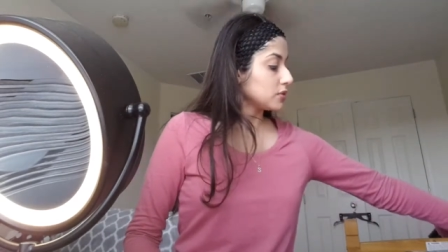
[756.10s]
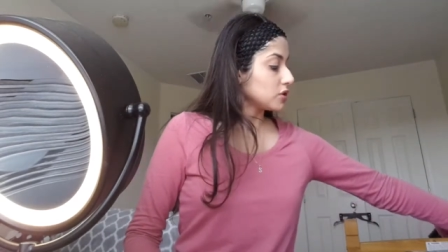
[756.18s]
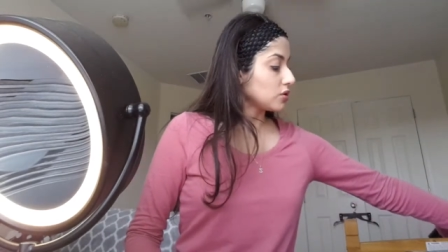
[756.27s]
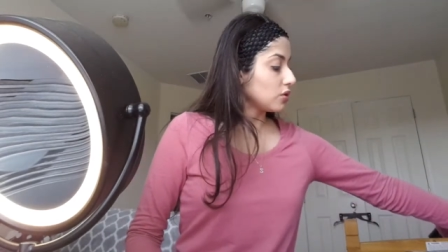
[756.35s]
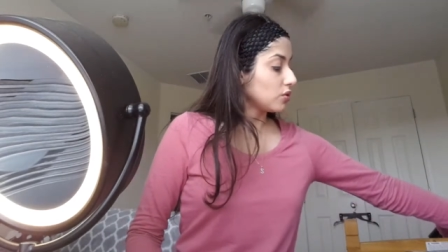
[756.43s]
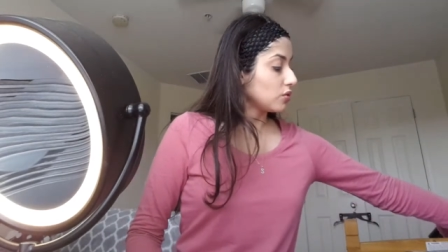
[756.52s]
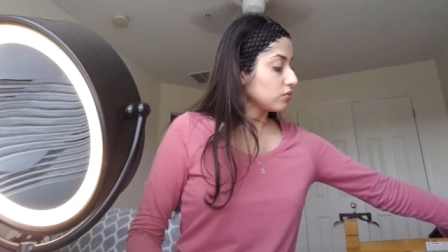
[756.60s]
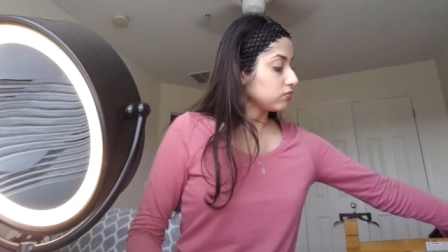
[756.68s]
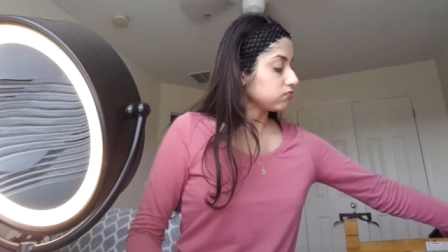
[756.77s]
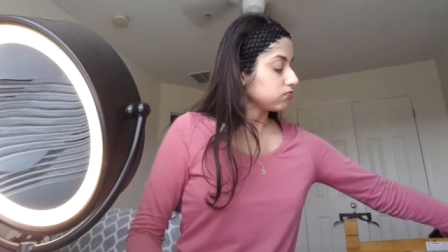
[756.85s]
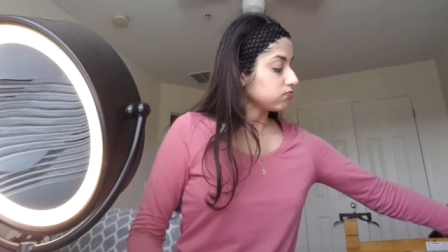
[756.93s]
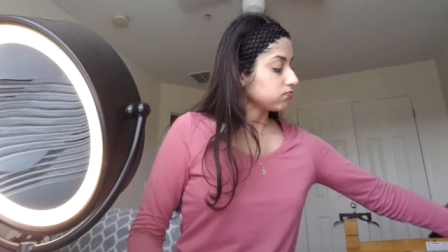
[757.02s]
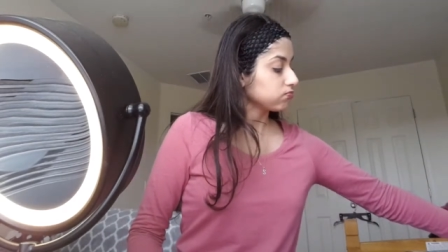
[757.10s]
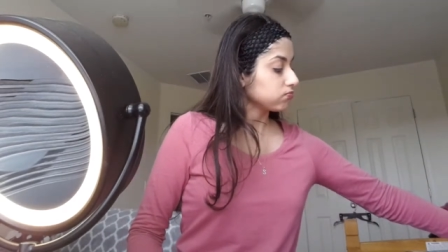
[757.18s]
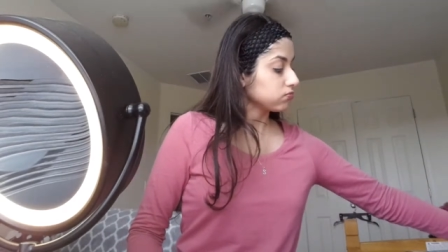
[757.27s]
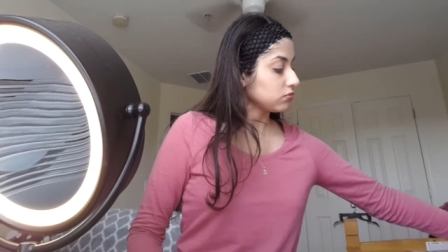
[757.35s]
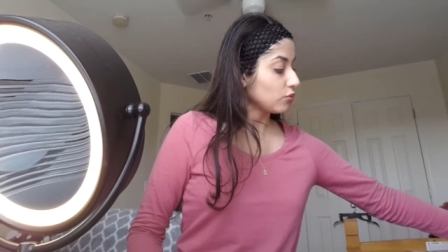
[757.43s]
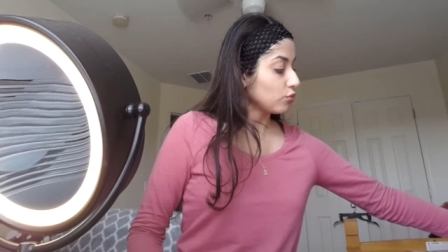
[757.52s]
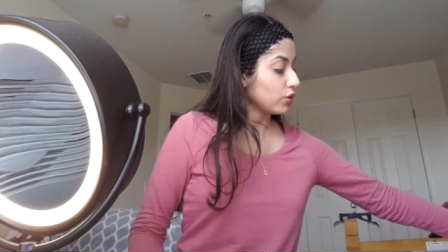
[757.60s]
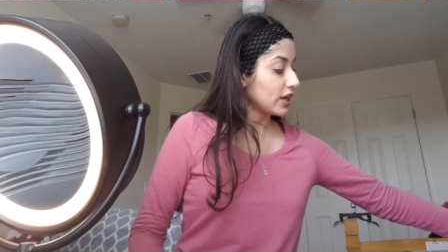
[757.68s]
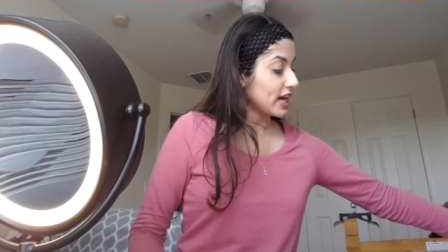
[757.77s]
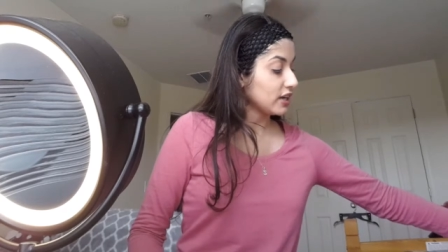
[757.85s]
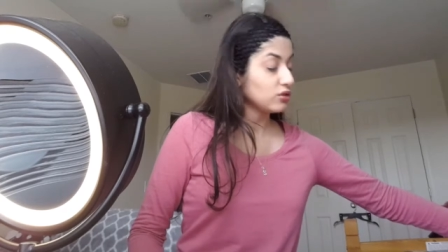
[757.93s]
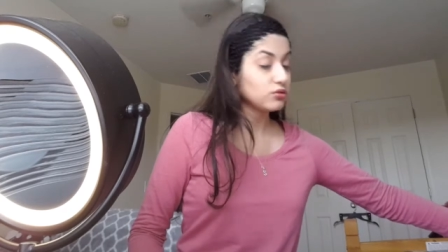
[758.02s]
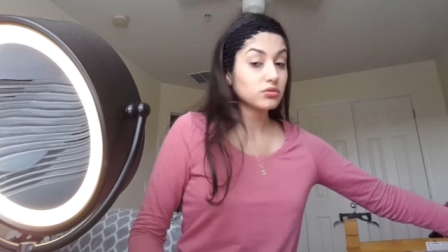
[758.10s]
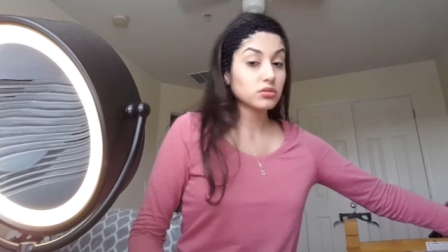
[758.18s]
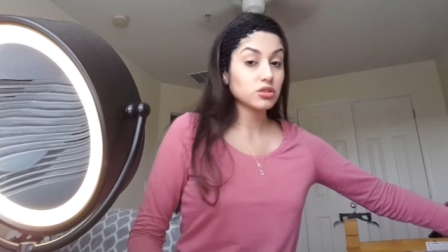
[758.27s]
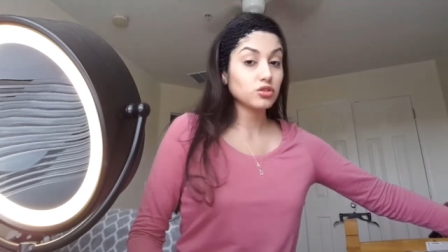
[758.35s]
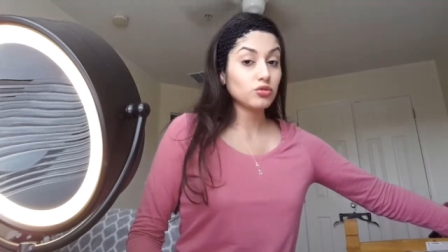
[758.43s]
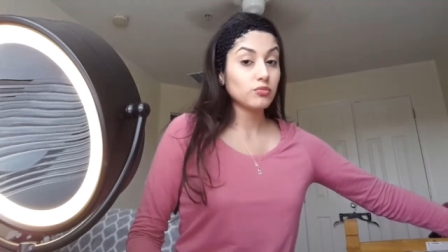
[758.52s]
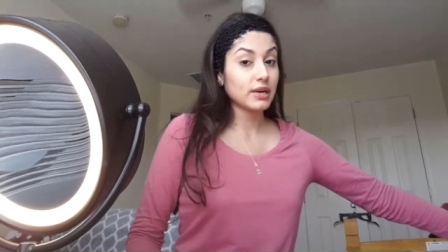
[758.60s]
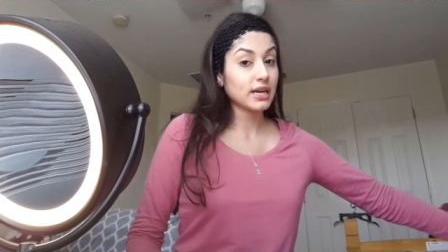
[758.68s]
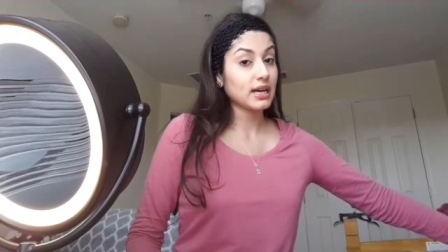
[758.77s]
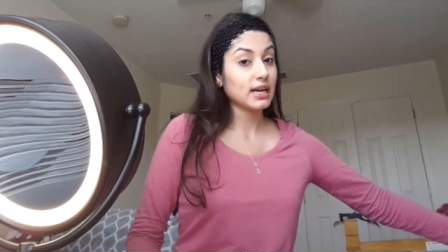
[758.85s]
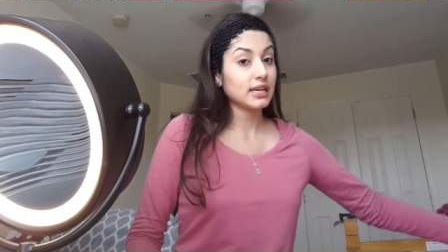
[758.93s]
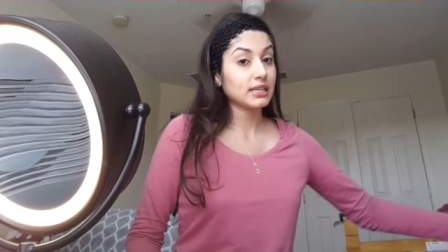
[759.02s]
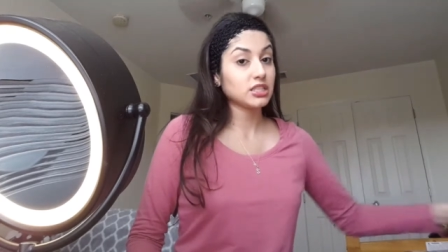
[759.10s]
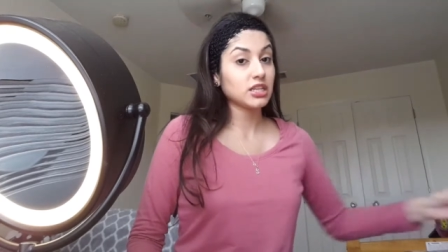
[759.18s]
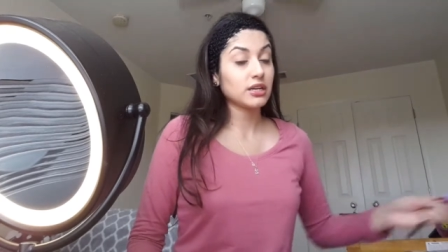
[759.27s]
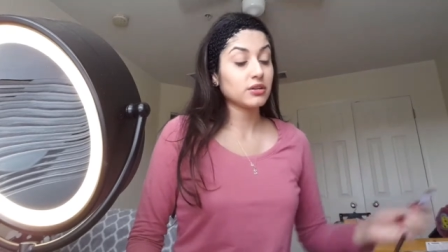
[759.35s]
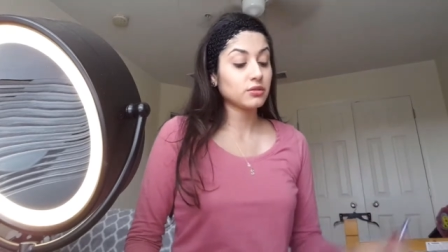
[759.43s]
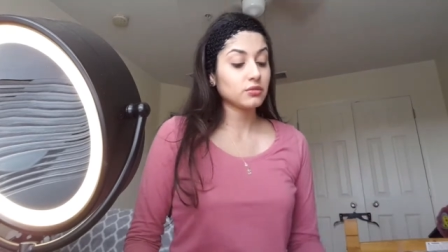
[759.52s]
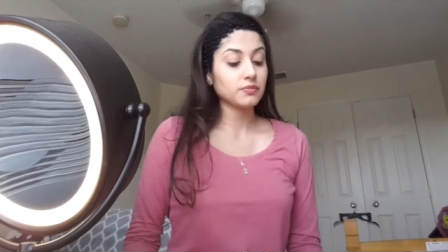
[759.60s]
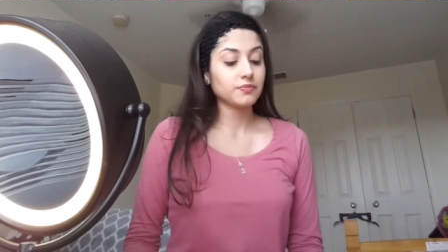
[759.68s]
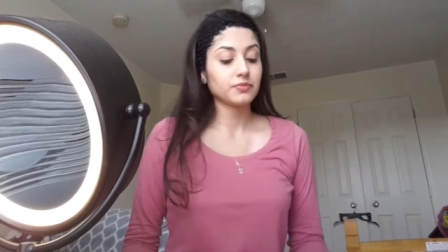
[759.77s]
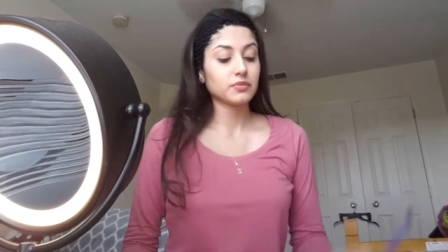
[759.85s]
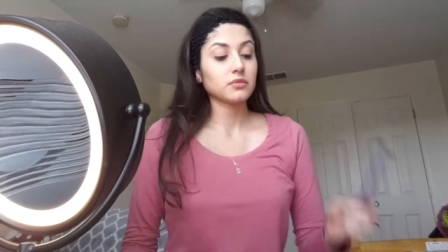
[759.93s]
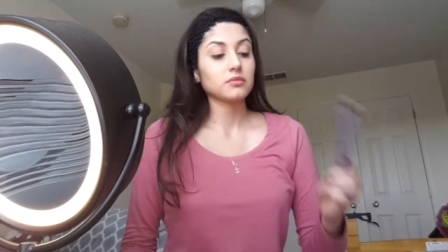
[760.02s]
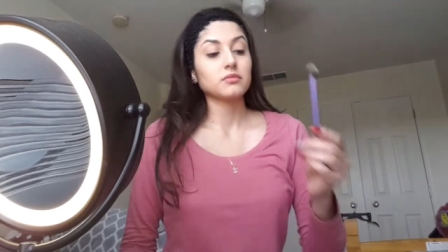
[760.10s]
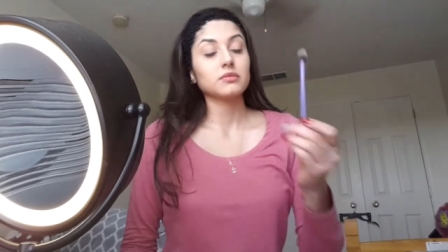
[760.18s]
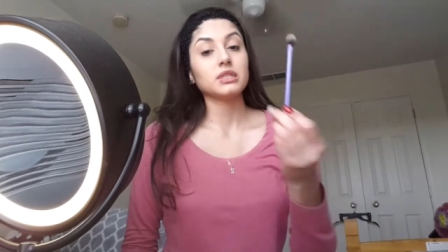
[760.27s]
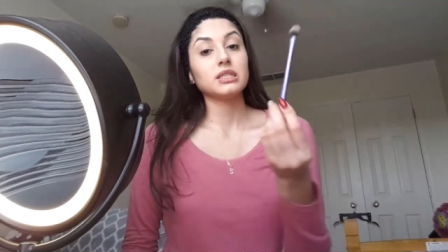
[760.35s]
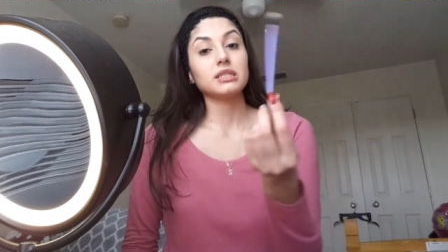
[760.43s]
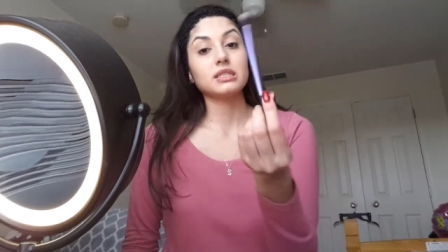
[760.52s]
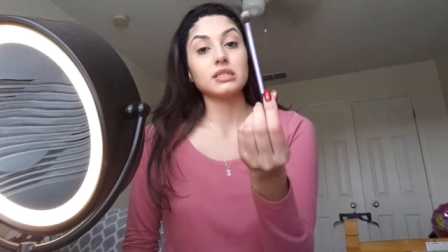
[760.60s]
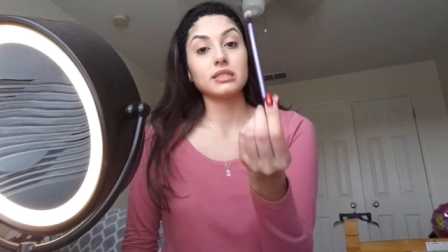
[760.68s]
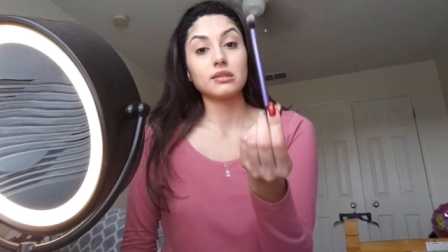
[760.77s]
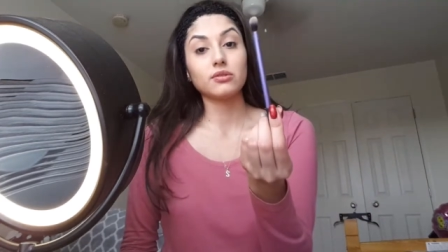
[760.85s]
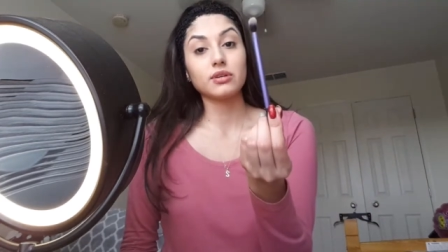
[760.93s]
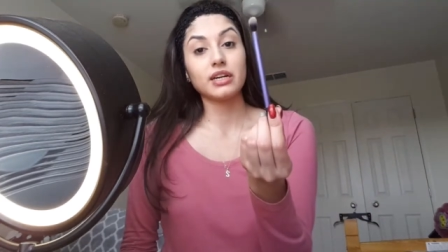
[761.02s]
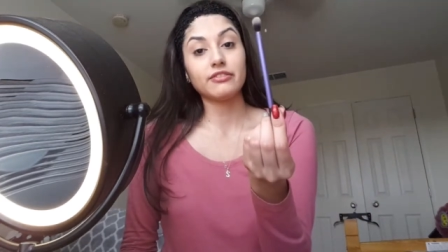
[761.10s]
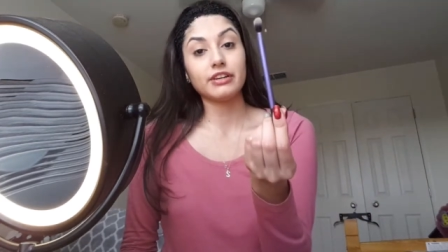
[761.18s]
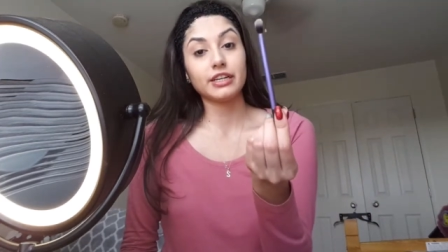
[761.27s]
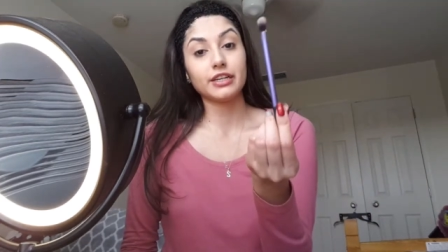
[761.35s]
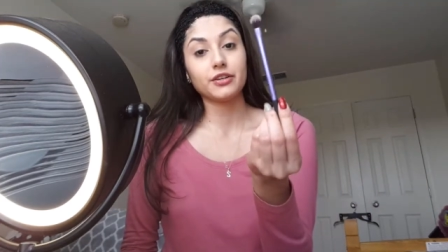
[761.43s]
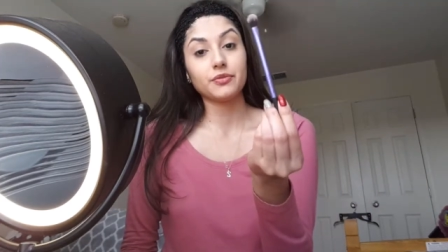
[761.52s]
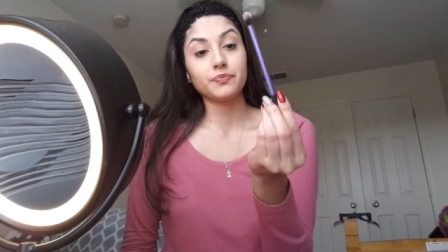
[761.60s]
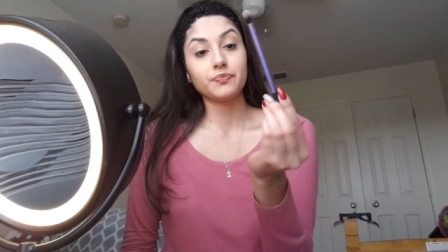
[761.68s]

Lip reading: So what I use to do my eyeshadow is this little guy right here.